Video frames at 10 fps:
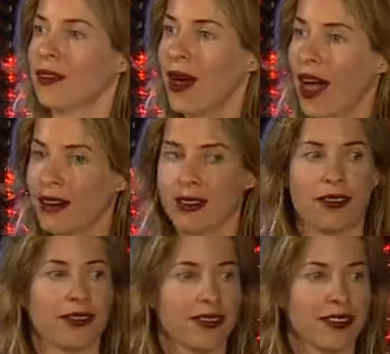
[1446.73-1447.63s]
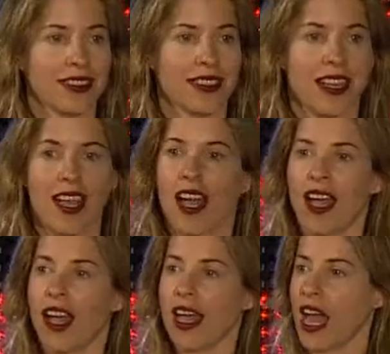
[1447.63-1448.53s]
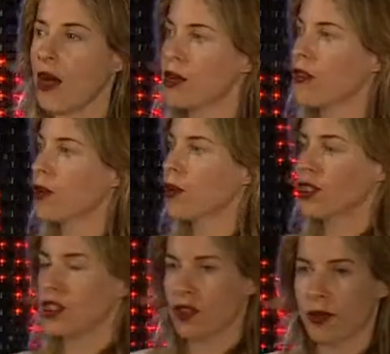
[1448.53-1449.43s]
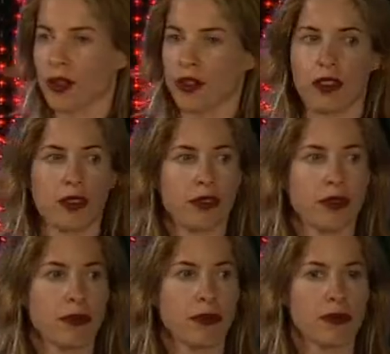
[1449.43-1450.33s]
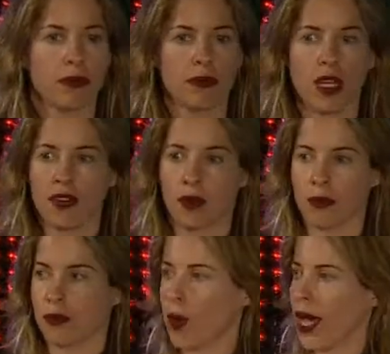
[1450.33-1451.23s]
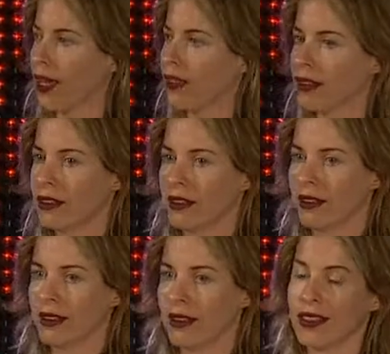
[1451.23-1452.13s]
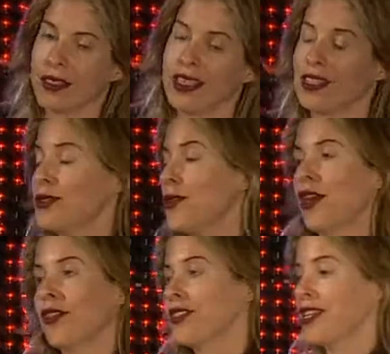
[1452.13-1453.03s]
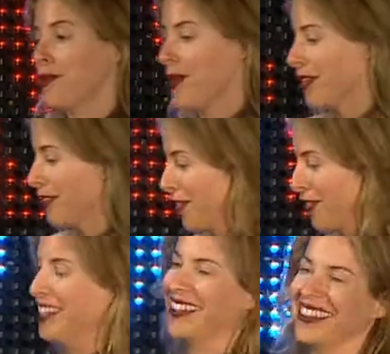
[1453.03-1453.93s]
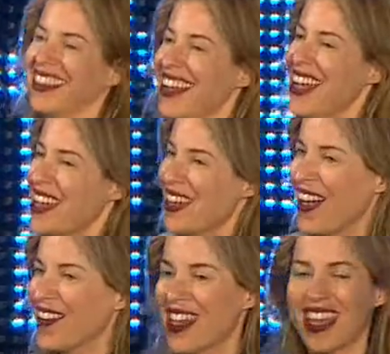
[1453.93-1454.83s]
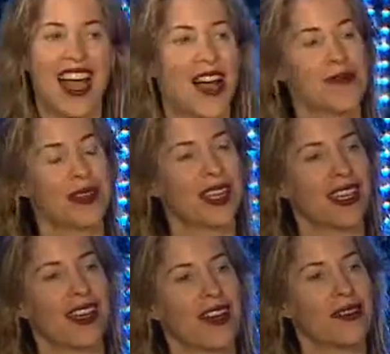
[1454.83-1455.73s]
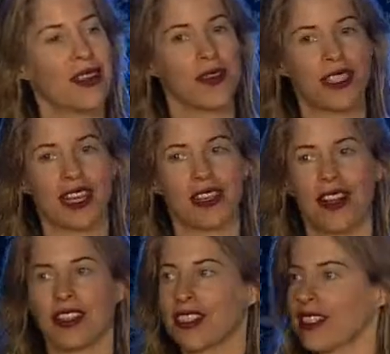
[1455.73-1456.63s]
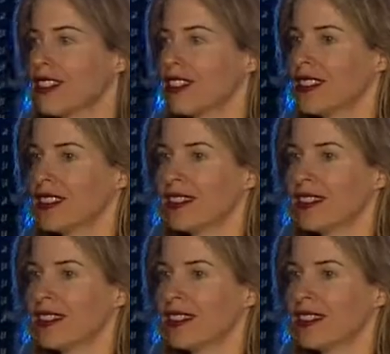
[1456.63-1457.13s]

Wow. And how many of you are distributors of some way? This should be all the same hands, actually. No, um, and how many of you are technologists?